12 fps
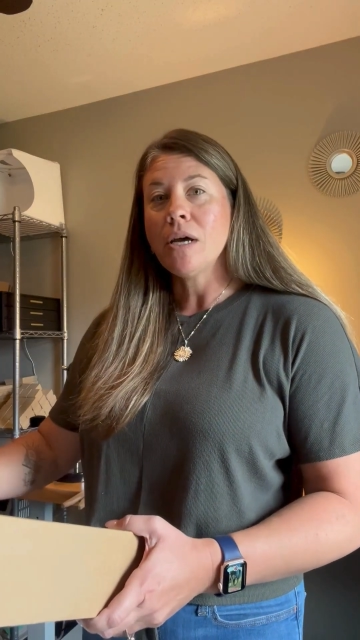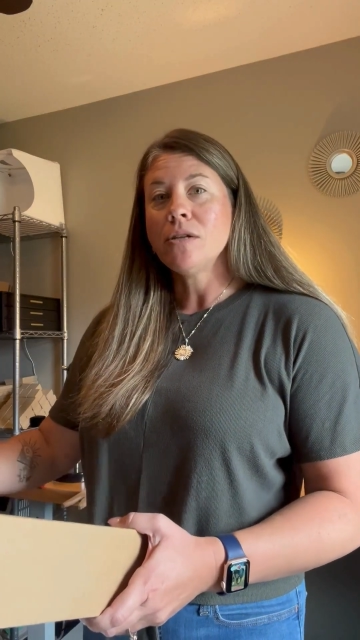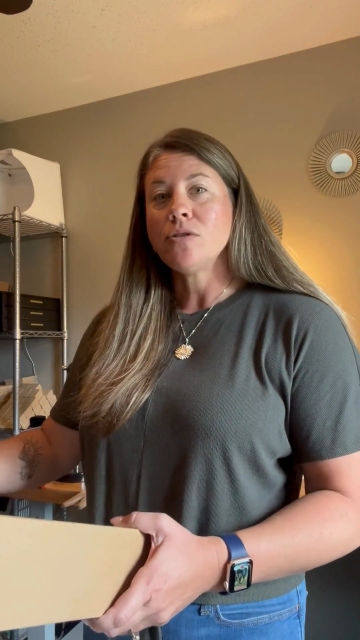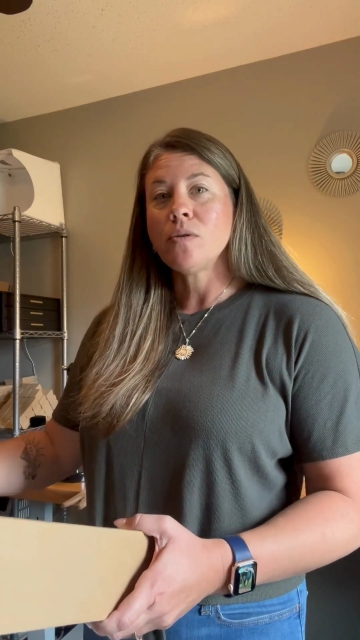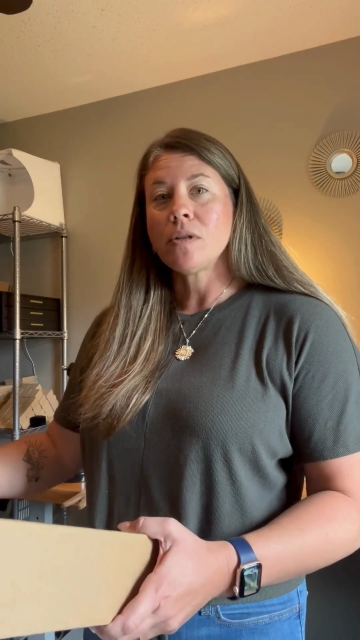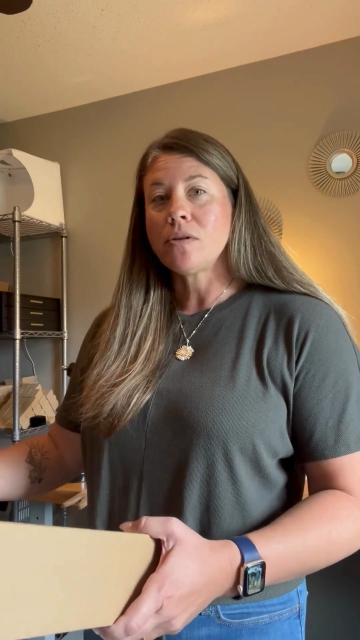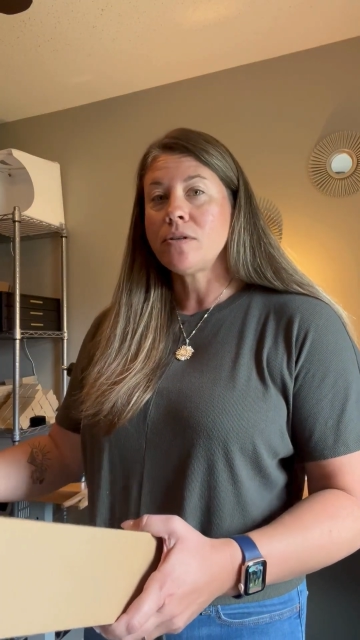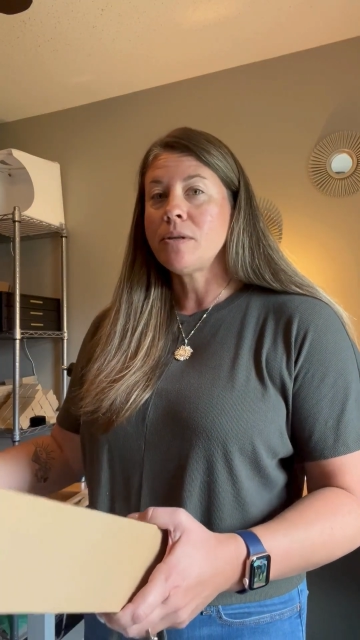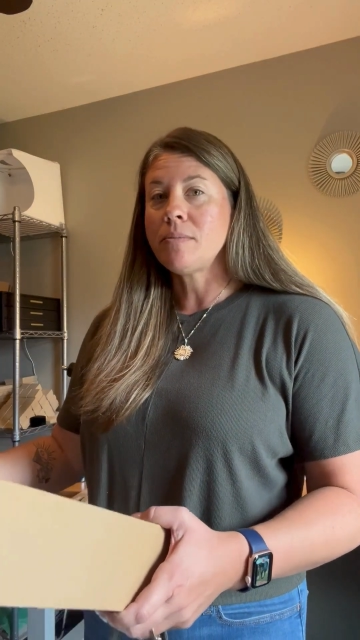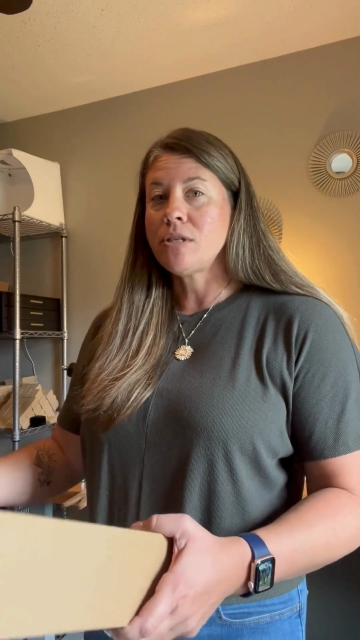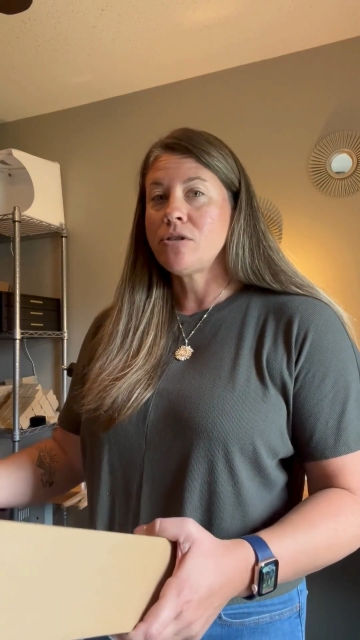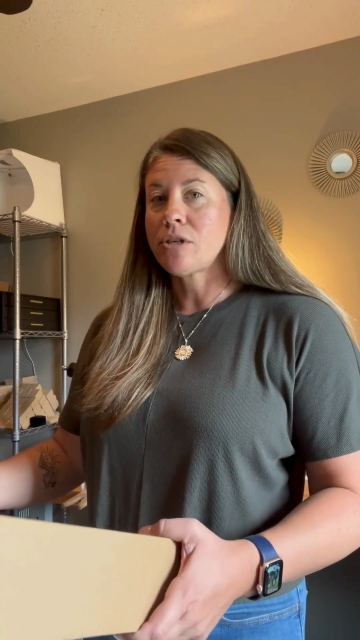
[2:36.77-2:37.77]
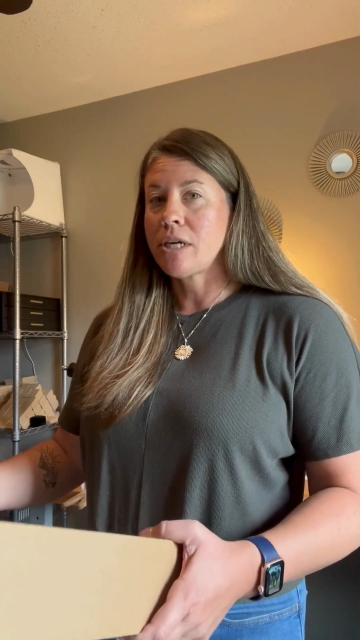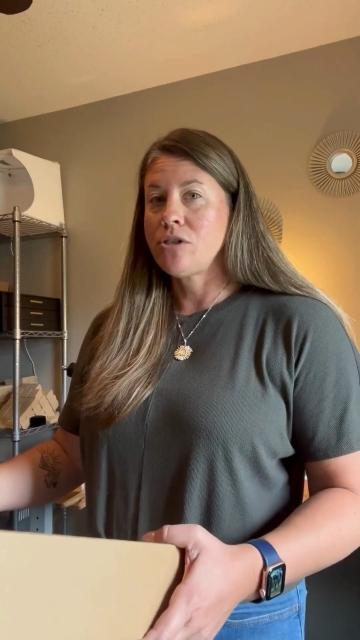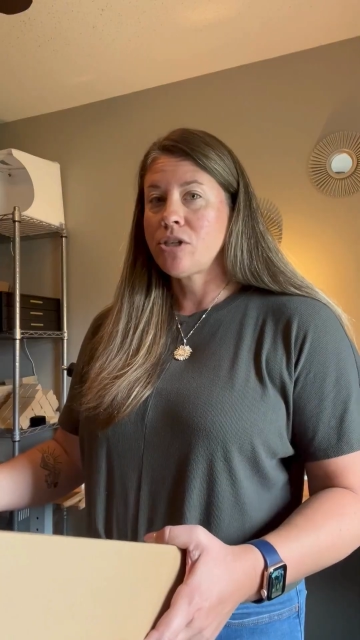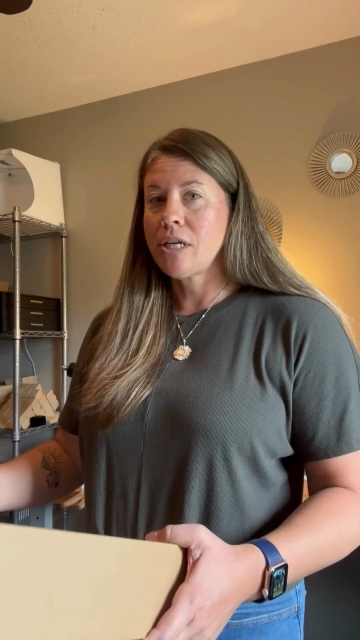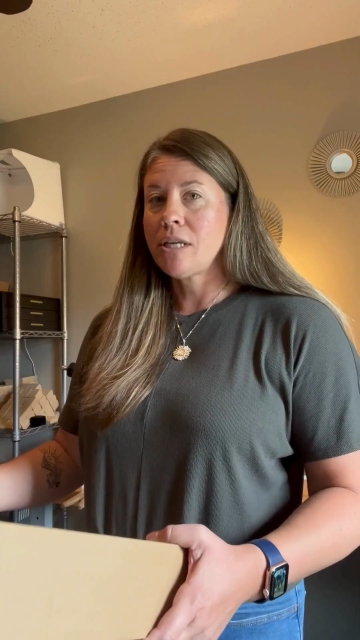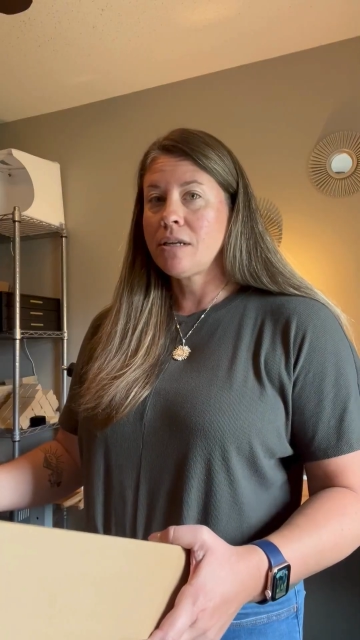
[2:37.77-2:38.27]
do a little
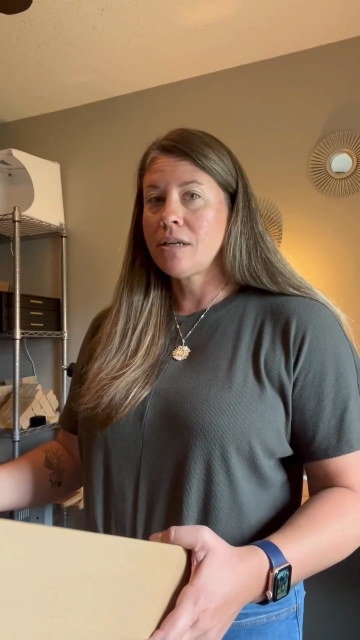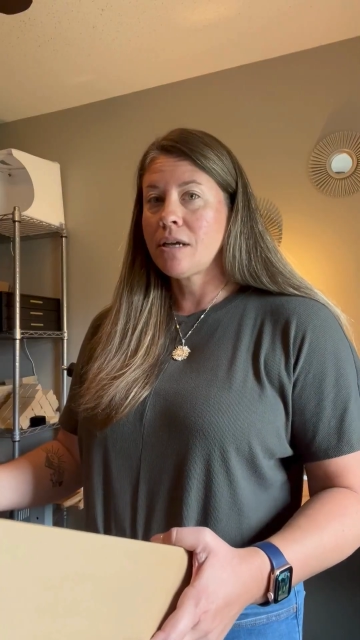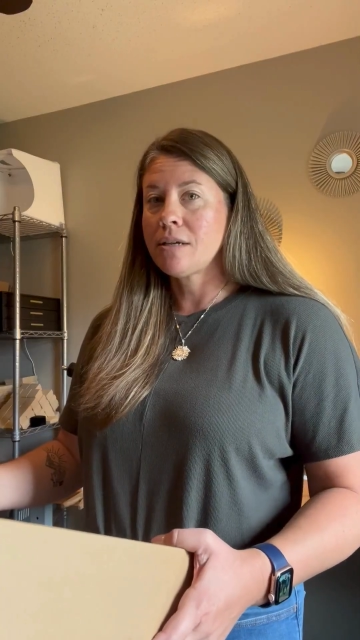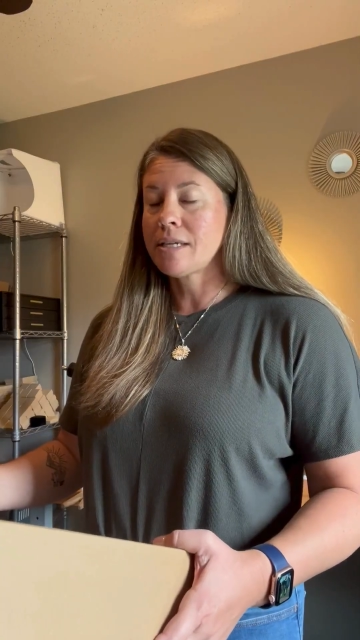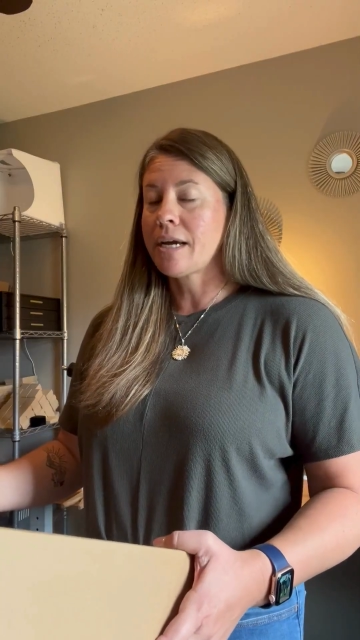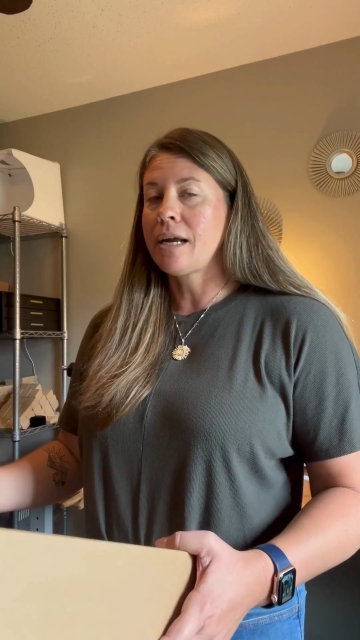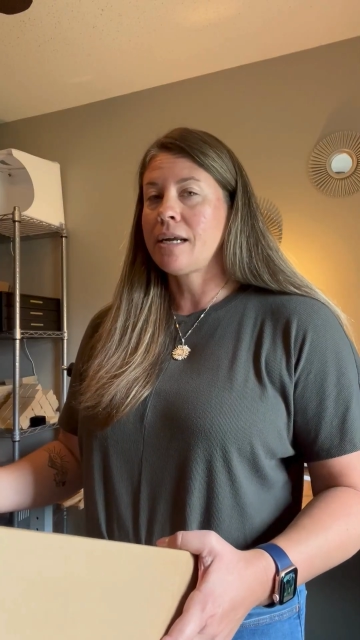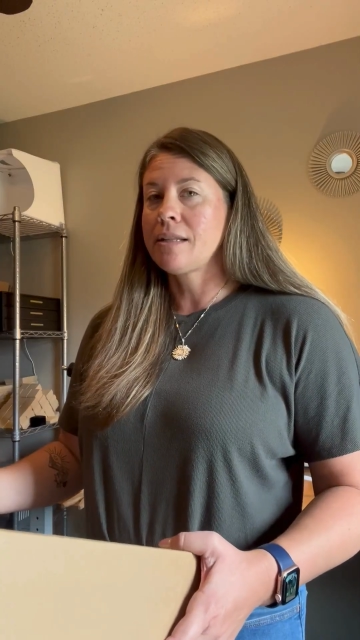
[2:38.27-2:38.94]
demonstration because I got